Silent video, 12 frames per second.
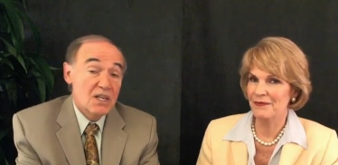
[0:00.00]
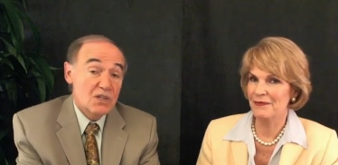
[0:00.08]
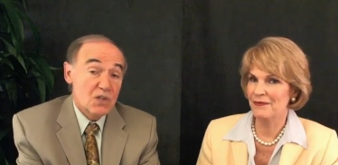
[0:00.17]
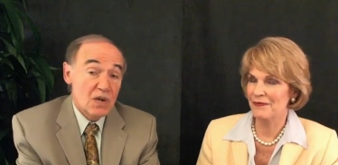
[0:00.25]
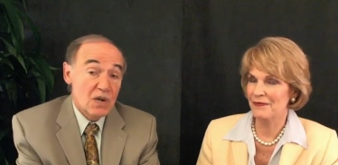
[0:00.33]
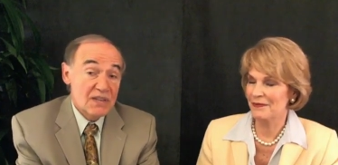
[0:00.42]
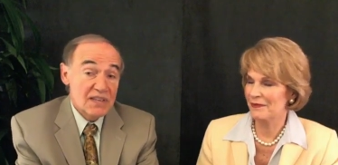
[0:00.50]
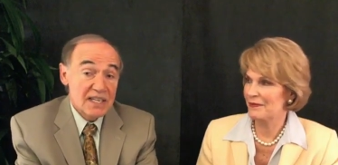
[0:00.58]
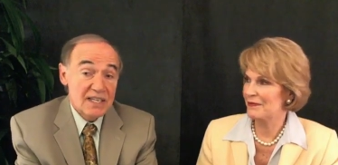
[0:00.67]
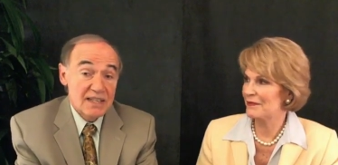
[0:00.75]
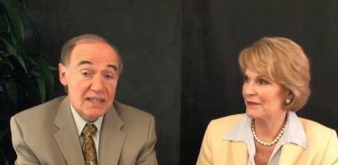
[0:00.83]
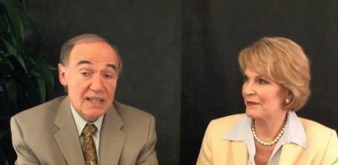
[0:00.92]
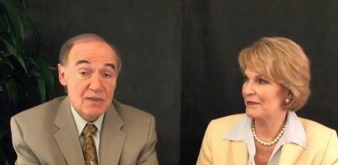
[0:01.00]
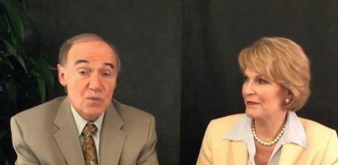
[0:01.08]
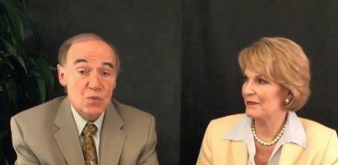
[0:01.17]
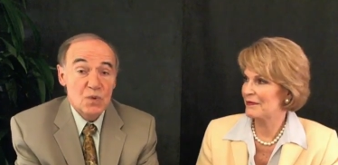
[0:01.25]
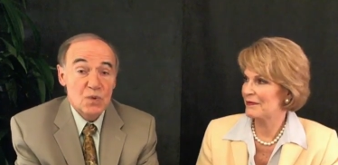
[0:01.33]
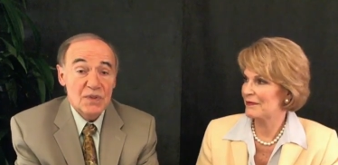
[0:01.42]
Speaker 1: So I think that
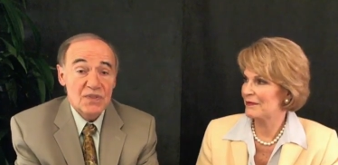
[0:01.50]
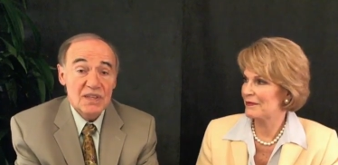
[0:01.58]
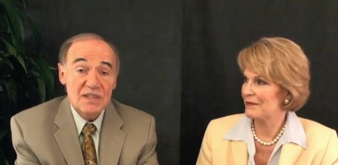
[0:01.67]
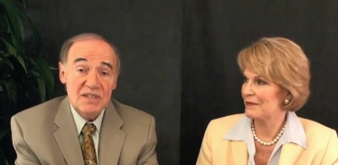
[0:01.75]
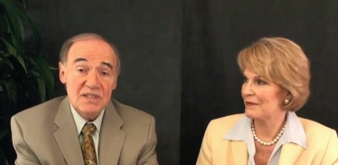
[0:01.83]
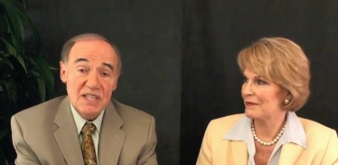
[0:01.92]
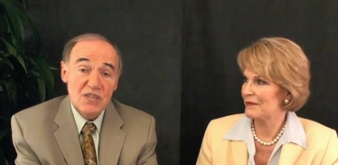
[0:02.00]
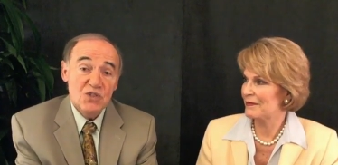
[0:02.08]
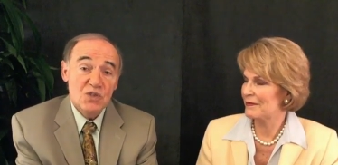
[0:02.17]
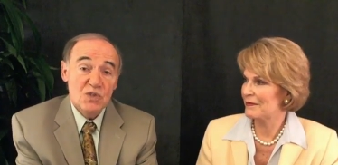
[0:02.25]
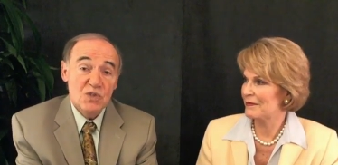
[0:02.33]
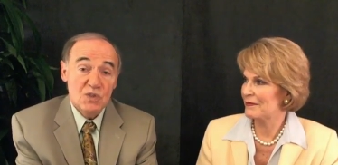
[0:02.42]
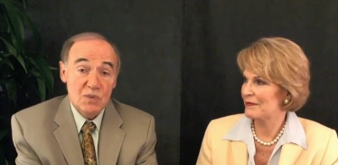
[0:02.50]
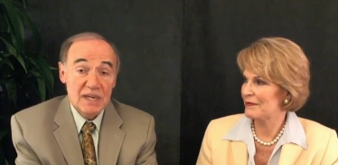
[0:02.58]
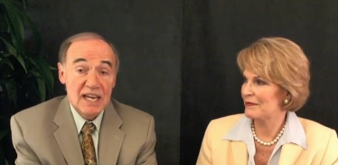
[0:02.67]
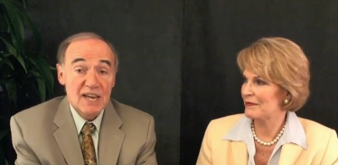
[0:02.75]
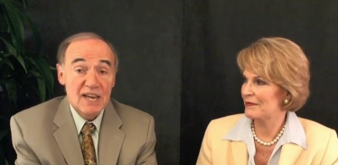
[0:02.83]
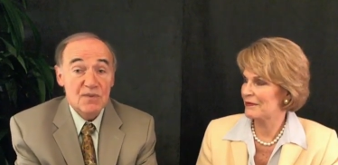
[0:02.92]
with these issues that we
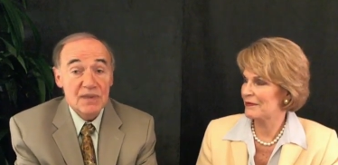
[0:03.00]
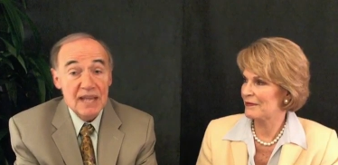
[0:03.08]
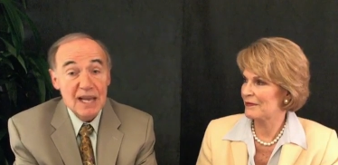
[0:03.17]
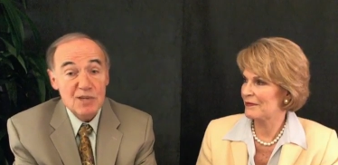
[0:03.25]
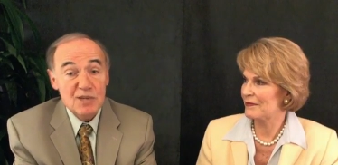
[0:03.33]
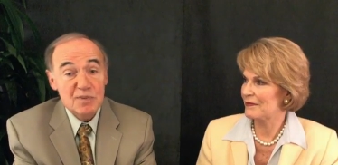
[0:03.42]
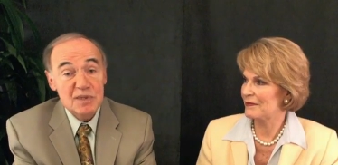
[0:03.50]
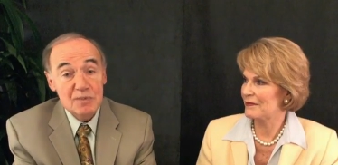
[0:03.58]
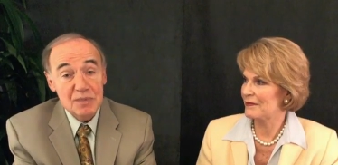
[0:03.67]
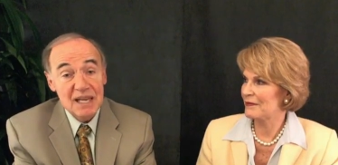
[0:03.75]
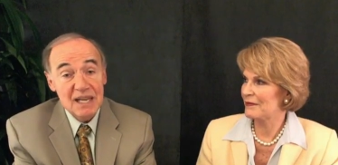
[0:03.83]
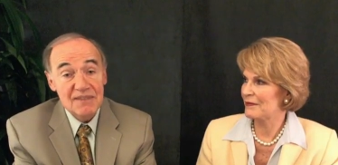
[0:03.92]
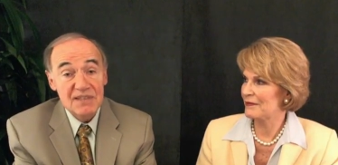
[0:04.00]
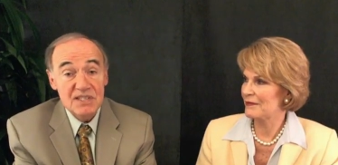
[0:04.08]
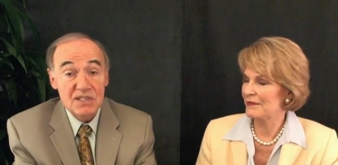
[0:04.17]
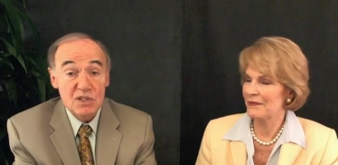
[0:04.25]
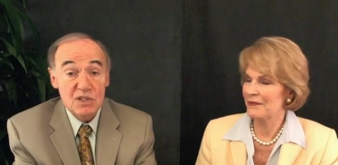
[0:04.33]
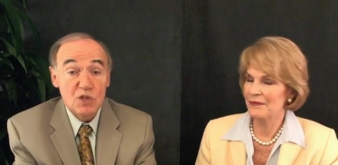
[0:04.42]
have with aspirin and
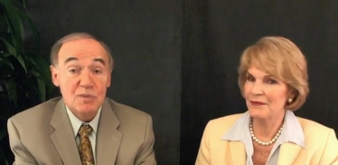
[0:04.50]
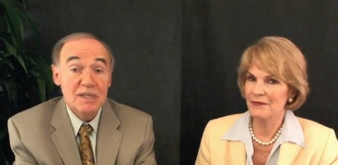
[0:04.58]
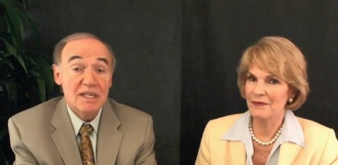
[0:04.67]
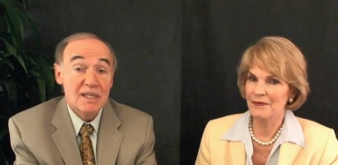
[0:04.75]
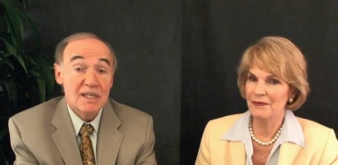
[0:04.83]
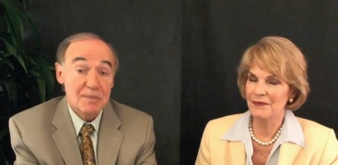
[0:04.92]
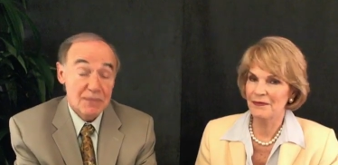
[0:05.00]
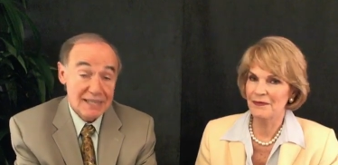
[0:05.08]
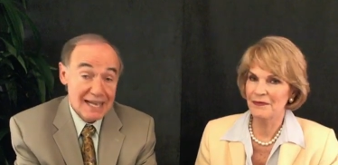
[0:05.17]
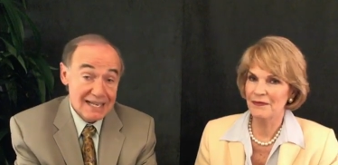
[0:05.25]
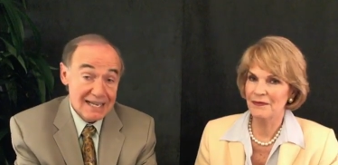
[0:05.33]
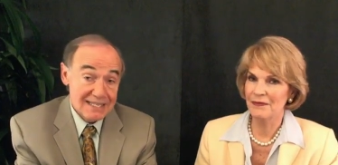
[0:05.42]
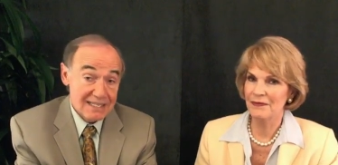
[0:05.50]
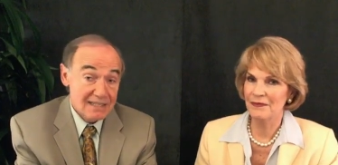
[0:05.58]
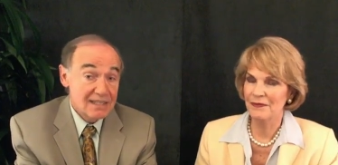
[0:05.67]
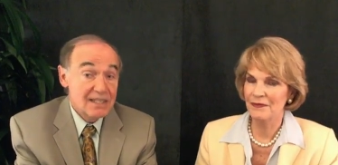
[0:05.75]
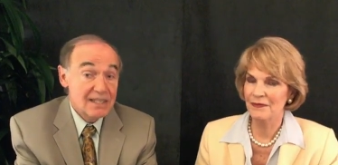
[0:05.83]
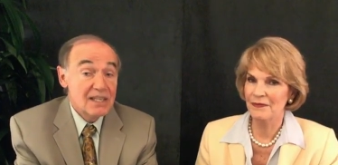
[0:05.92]
Plavix and Coumadin and Pradaxa,
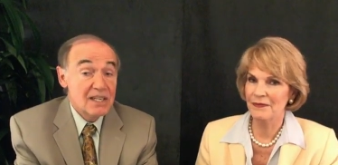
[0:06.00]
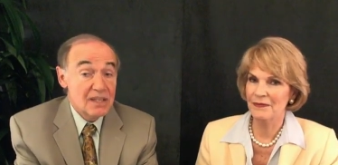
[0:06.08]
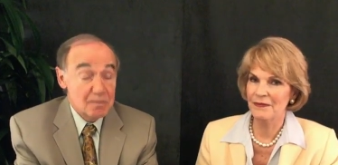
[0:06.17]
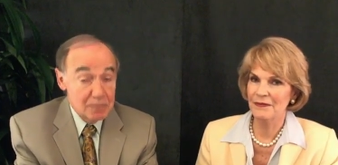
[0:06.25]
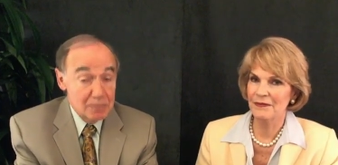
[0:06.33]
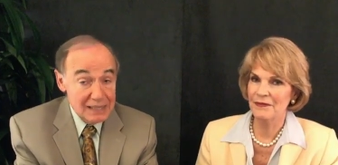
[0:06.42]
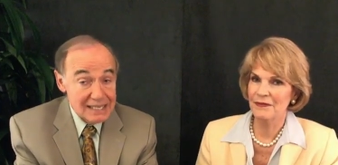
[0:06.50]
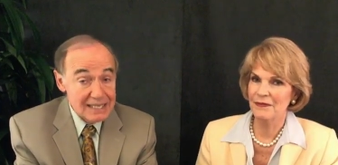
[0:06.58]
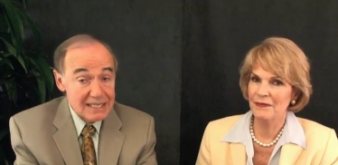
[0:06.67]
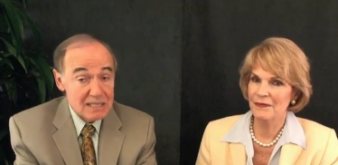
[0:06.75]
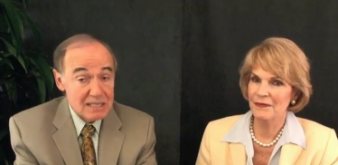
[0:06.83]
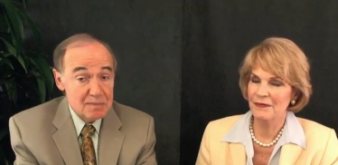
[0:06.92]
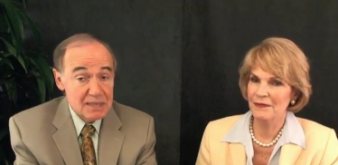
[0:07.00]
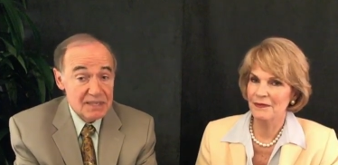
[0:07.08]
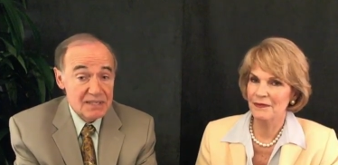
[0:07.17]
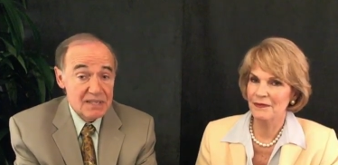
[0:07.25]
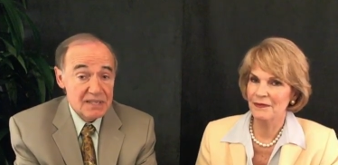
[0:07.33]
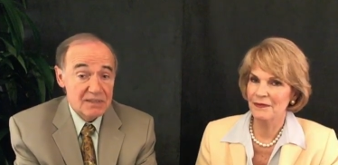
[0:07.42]
bleeding is a big
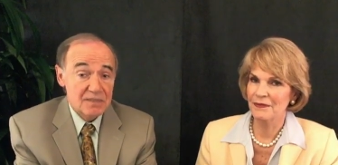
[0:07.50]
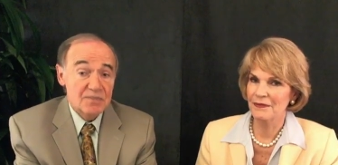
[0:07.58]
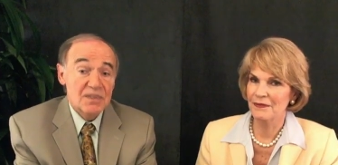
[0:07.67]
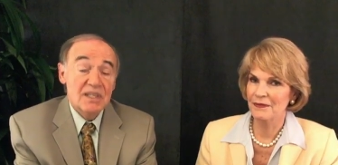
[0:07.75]
deal.